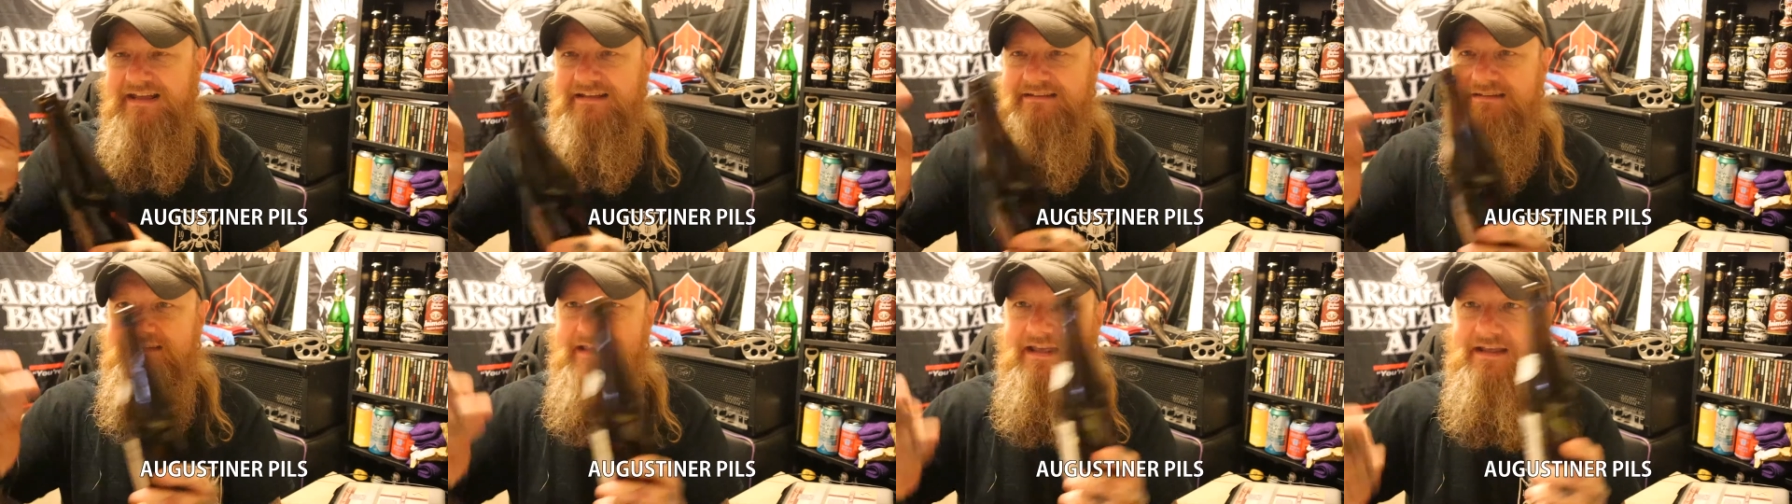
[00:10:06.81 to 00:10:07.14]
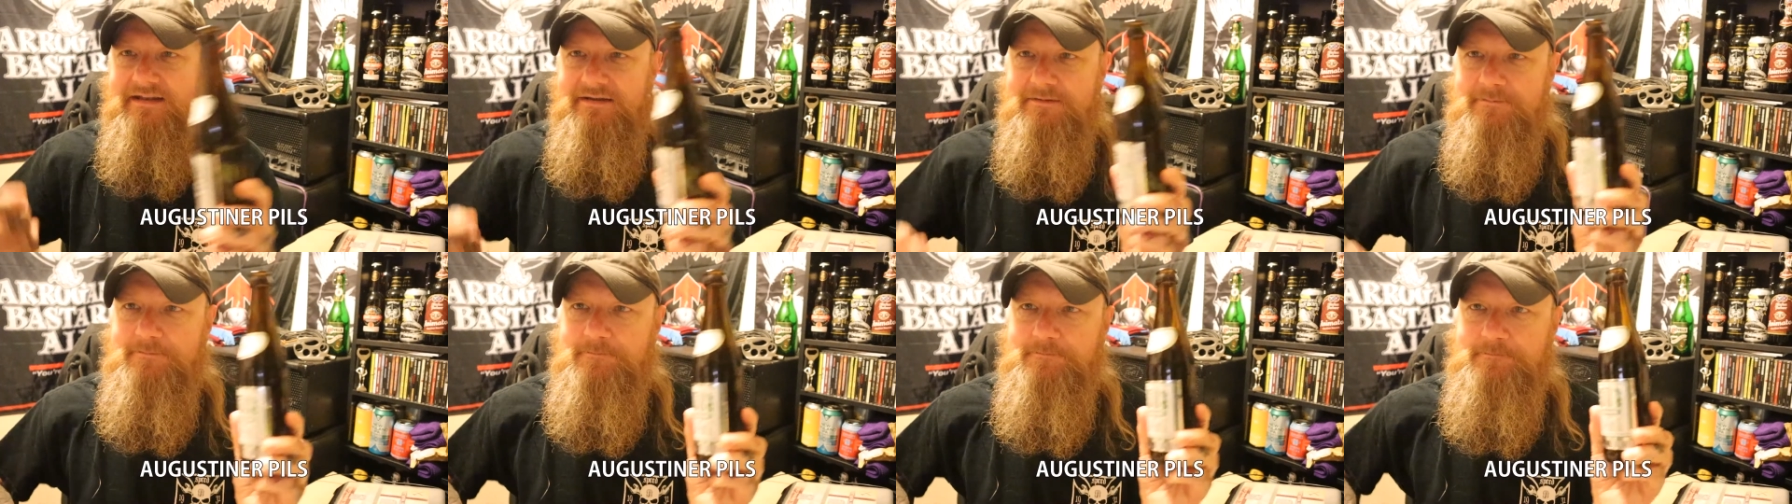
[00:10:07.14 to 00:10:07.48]
out of
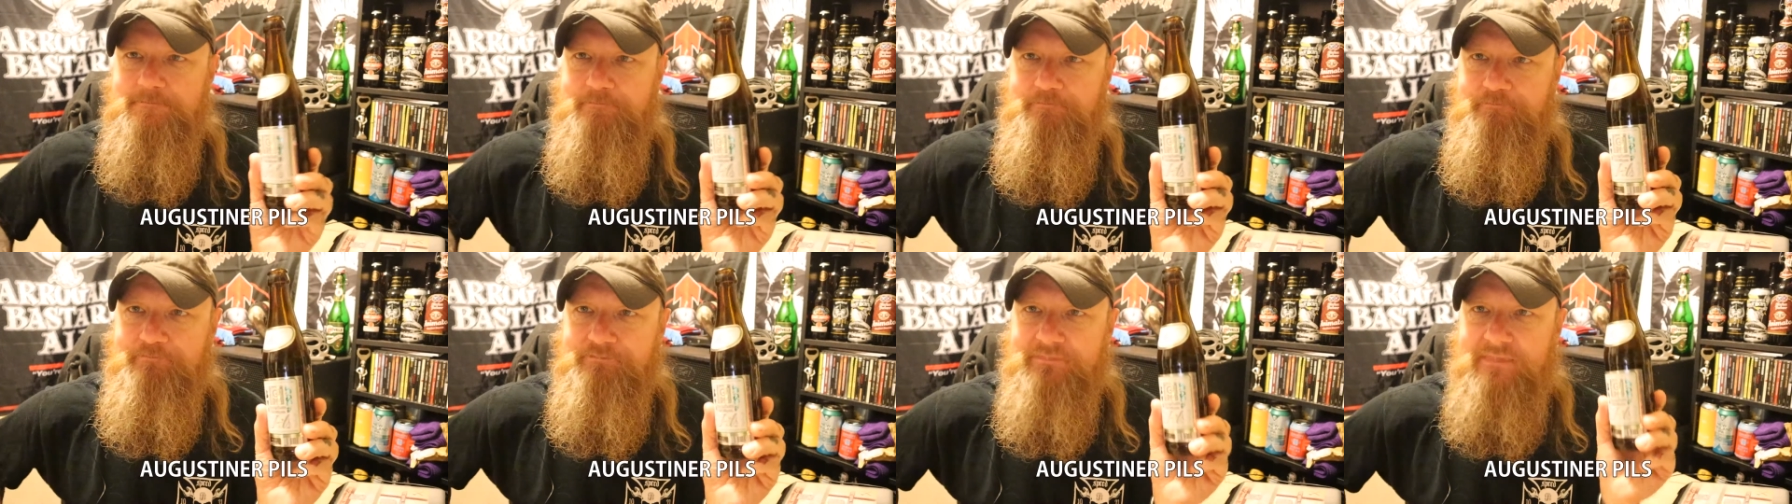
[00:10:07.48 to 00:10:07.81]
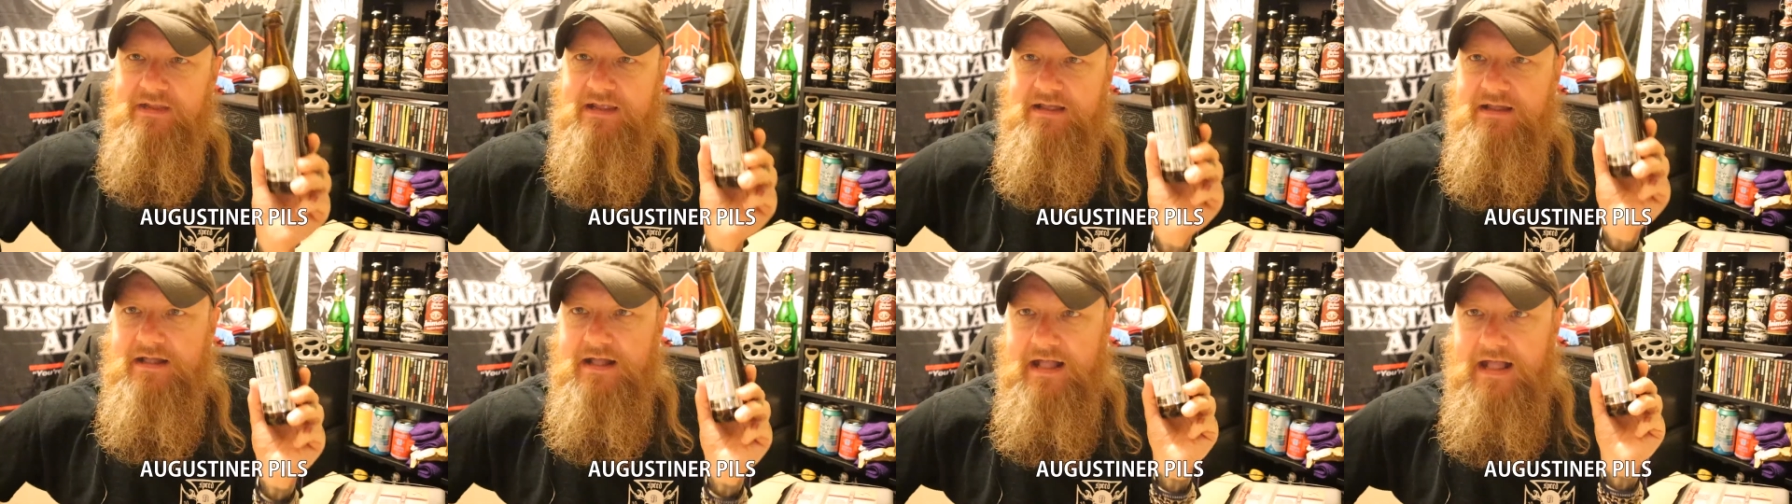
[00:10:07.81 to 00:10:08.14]
10,
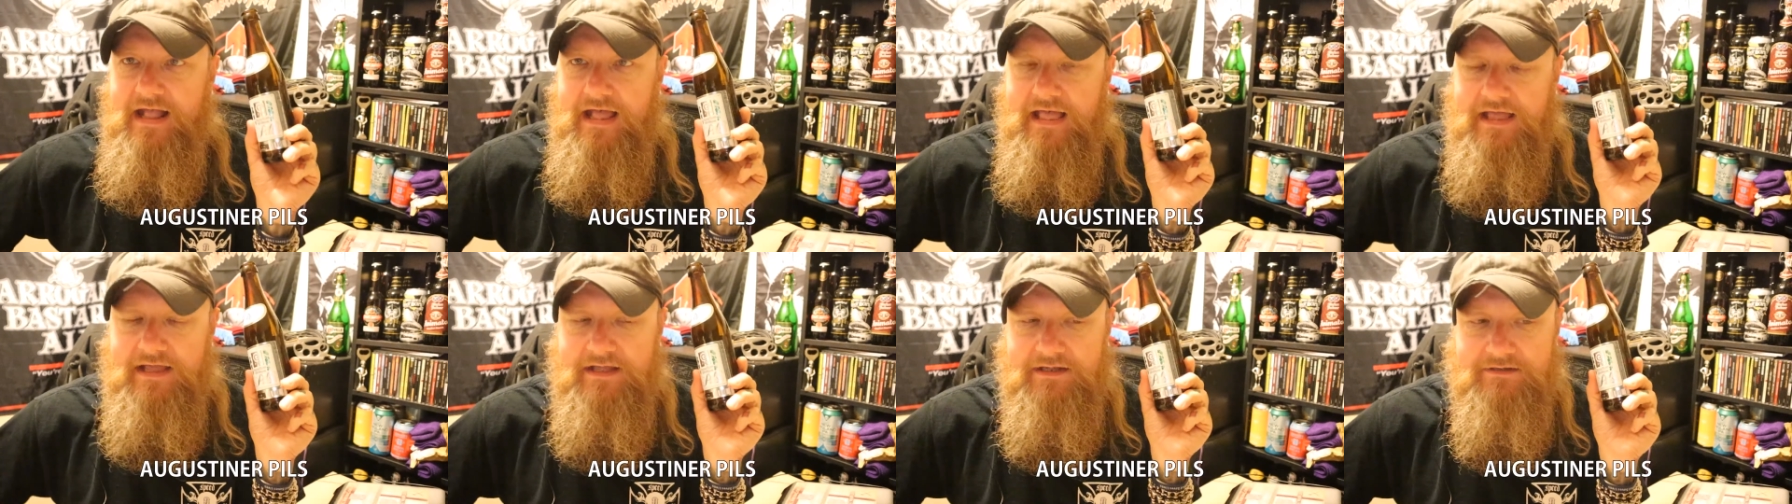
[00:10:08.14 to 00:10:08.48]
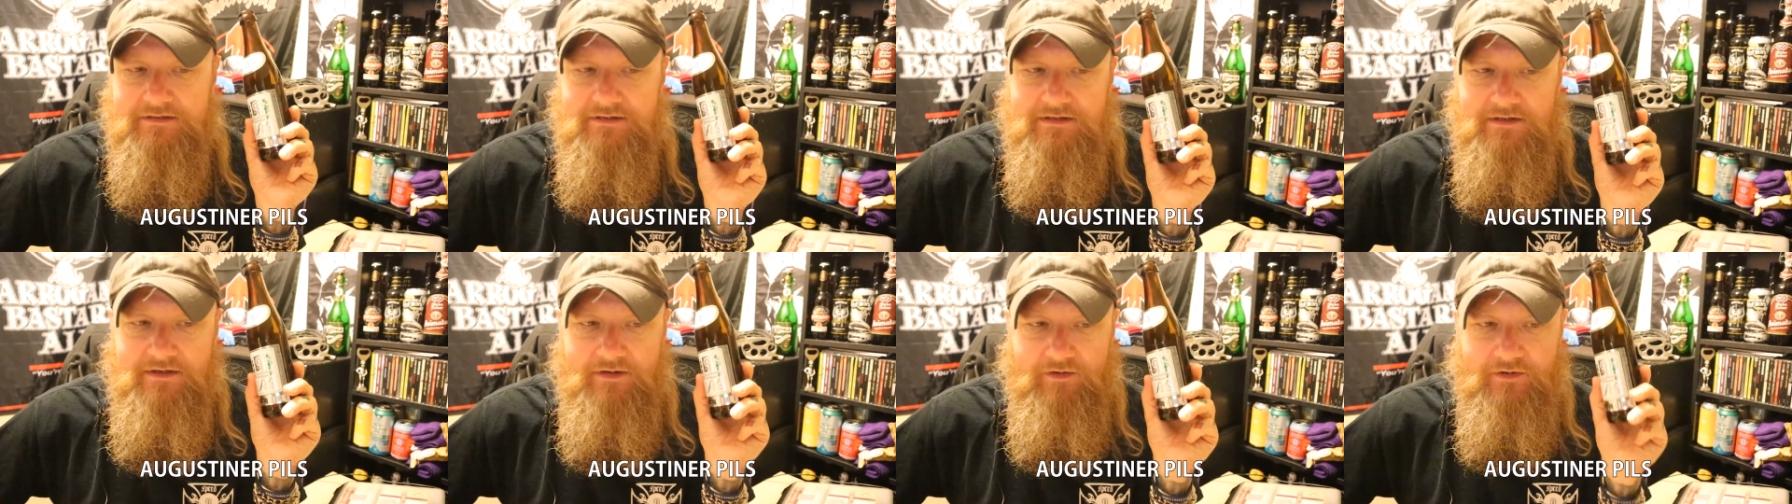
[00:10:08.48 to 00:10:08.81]

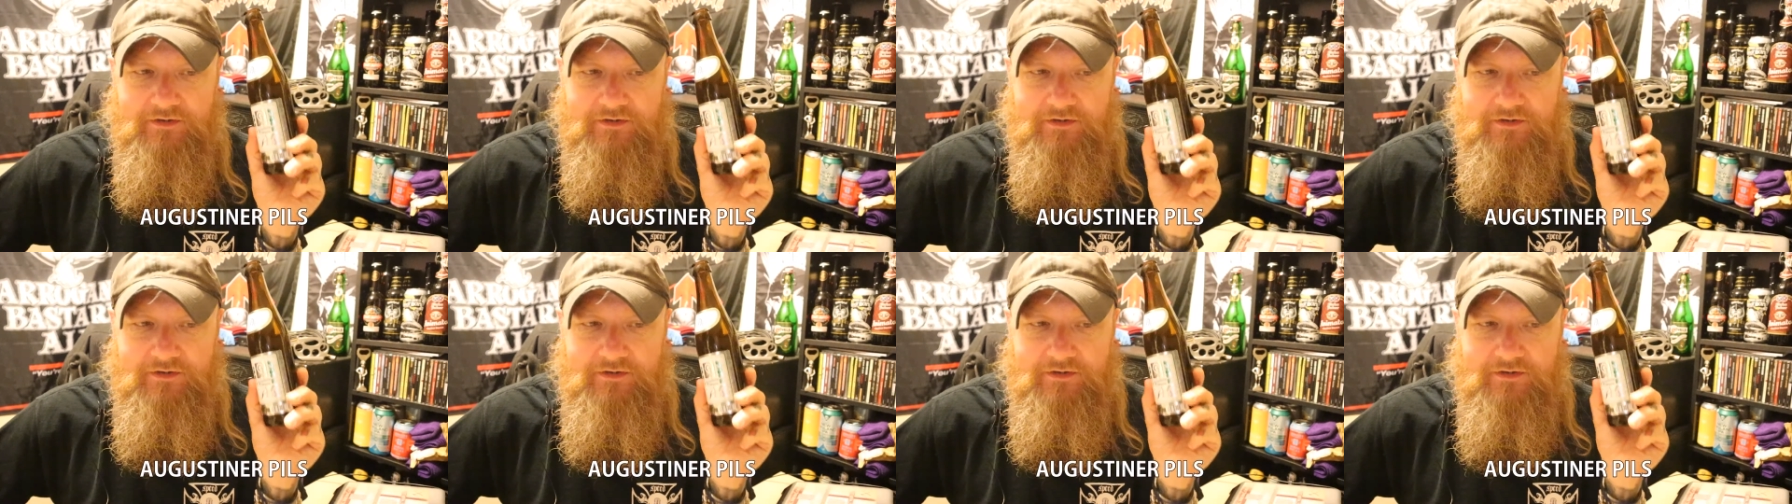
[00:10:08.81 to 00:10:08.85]
and